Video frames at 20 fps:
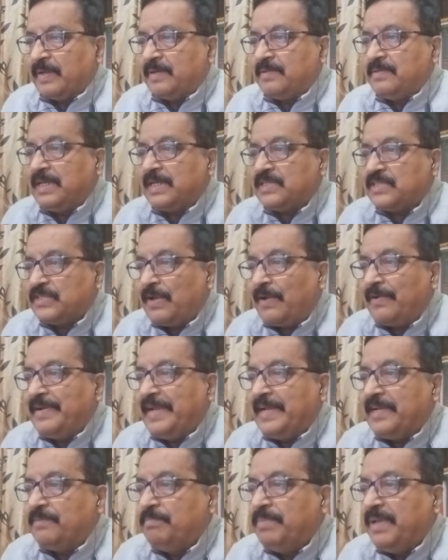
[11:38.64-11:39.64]
The
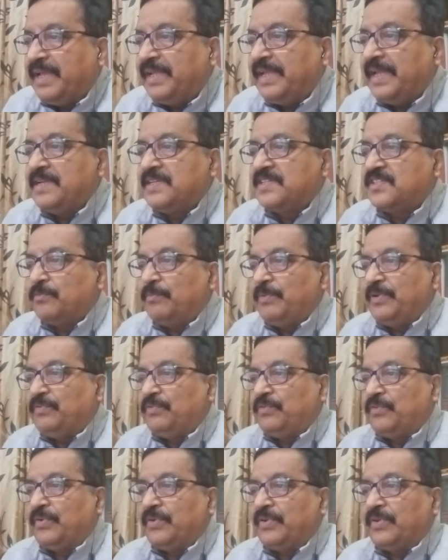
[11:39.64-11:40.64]
sonnet begins
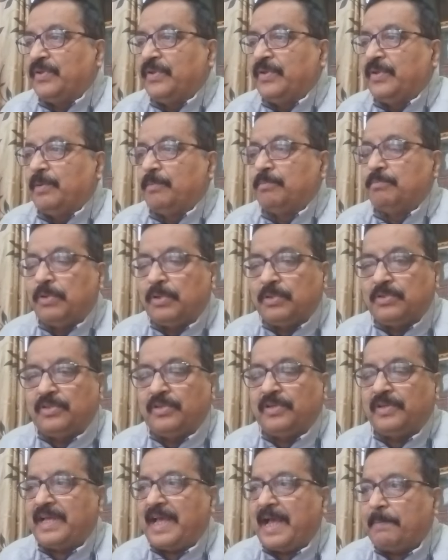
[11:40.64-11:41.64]
with both
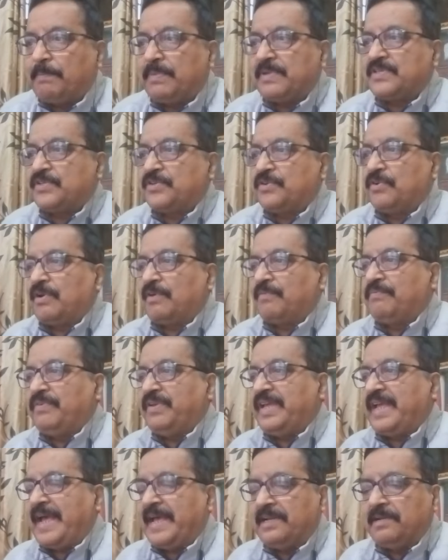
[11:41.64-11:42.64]

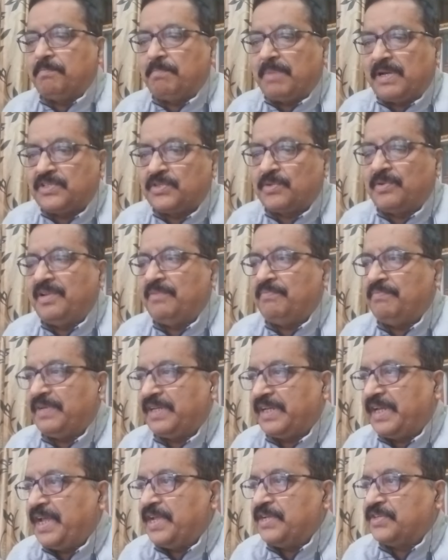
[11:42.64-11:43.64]
apostrophe and
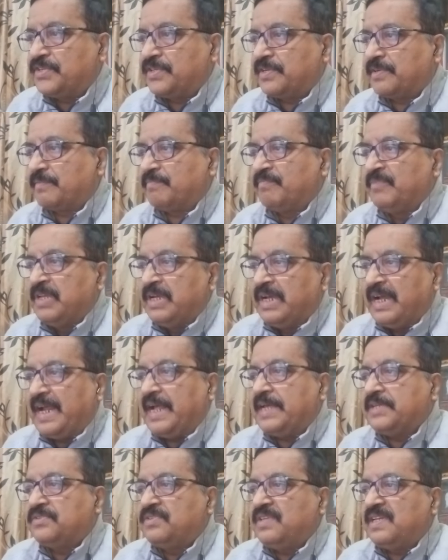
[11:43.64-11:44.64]
personification
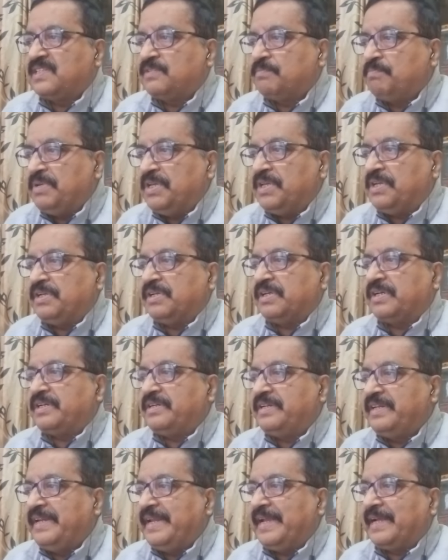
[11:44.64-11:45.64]
as the speaker
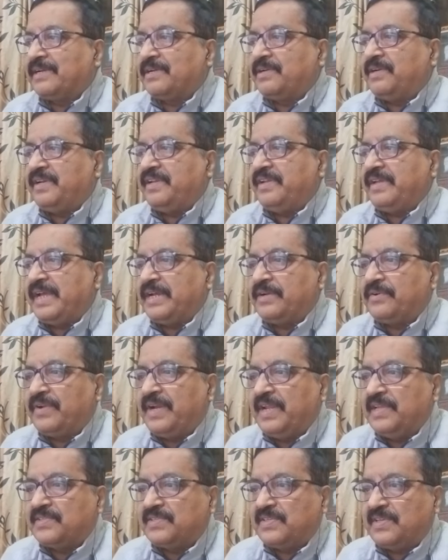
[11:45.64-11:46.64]
directly
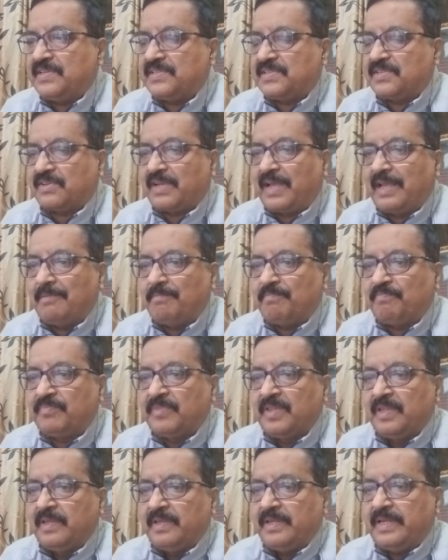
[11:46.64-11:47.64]
addresses time
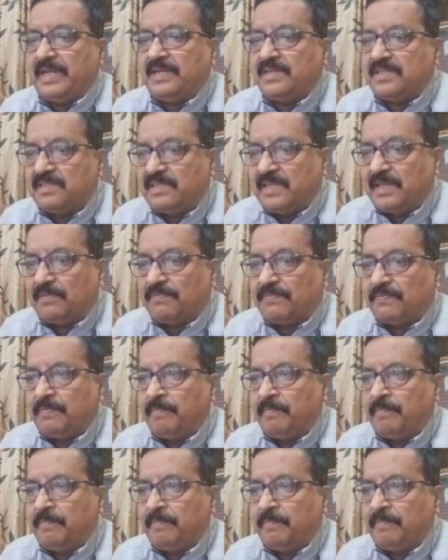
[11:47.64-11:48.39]
itself.